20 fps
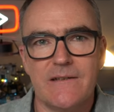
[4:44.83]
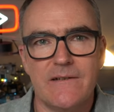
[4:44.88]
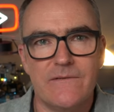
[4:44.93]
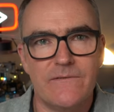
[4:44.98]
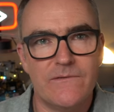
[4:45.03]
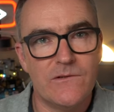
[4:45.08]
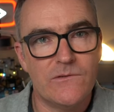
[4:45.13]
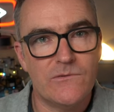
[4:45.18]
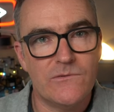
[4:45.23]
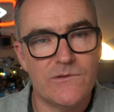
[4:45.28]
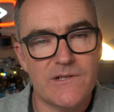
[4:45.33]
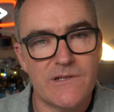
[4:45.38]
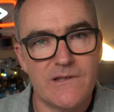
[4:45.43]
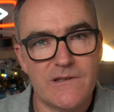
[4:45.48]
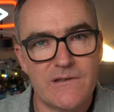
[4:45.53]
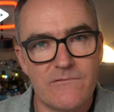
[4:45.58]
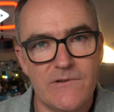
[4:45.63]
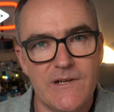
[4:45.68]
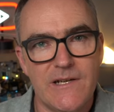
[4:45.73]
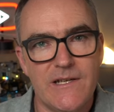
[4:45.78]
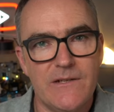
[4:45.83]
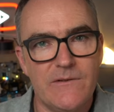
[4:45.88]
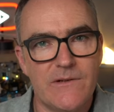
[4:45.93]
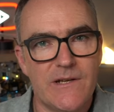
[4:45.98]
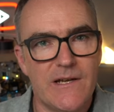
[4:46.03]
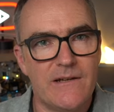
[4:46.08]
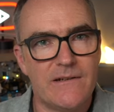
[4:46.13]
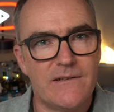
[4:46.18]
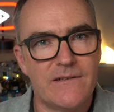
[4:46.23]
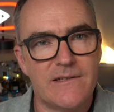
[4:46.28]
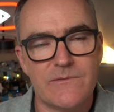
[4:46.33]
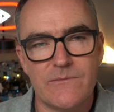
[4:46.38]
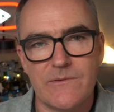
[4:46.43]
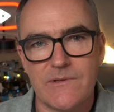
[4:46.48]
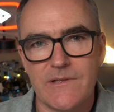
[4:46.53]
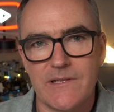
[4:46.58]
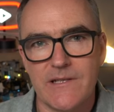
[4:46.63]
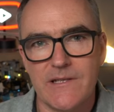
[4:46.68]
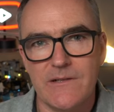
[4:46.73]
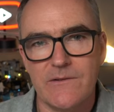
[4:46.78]
have launched three new colours with
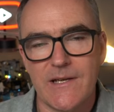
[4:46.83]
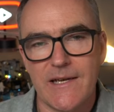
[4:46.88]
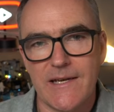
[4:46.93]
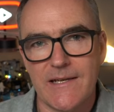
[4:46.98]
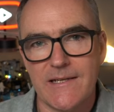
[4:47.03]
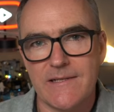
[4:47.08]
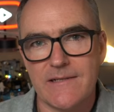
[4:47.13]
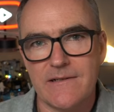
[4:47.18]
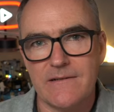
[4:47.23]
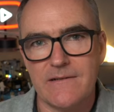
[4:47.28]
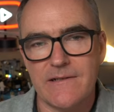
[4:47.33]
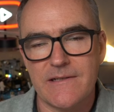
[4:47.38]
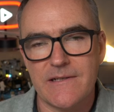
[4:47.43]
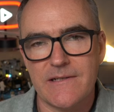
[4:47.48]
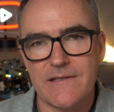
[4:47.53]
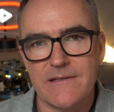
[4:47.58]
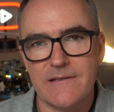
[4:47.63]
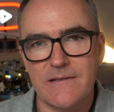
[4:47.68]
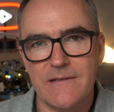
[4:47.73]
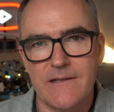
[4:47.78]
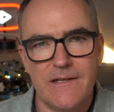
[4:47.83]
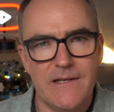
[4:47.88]
the new case sizes.